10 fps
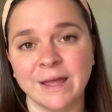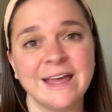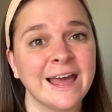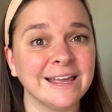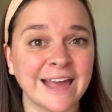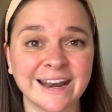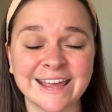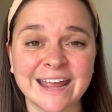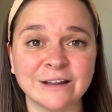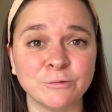Again, I
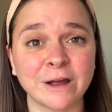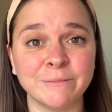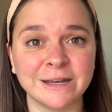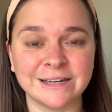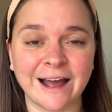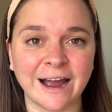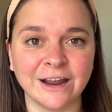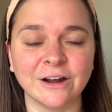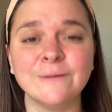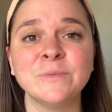can't recommend it
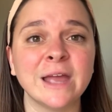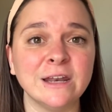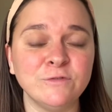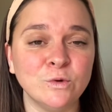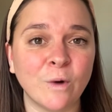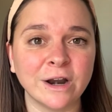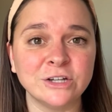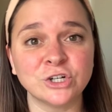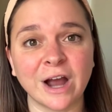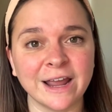higher. And if you want to
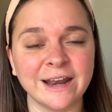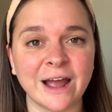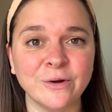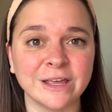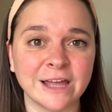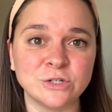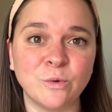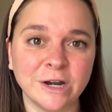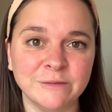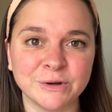try it out and get
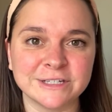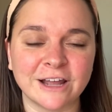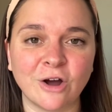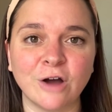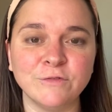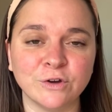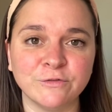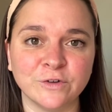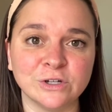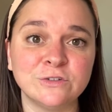20% off your
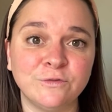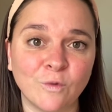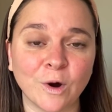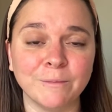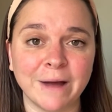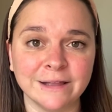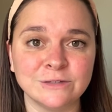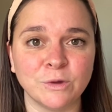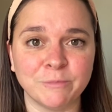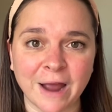first 4 months with
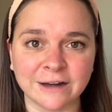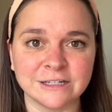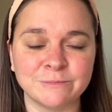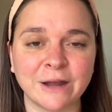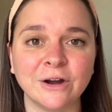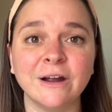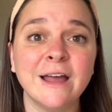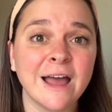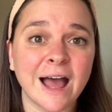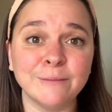Practice Better,
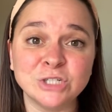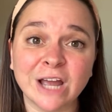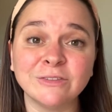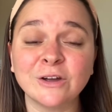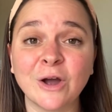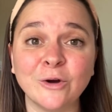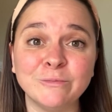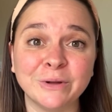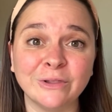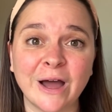check the code
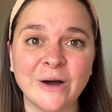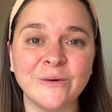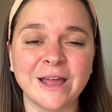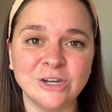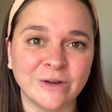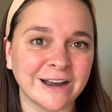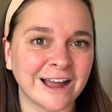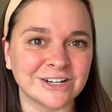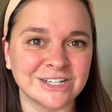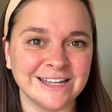below and you can
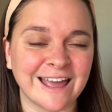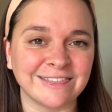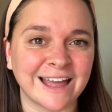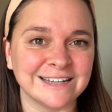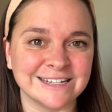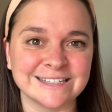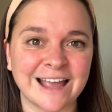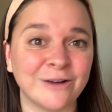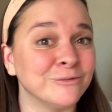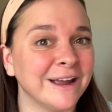actually get that discount
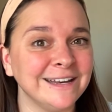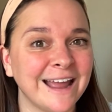right now.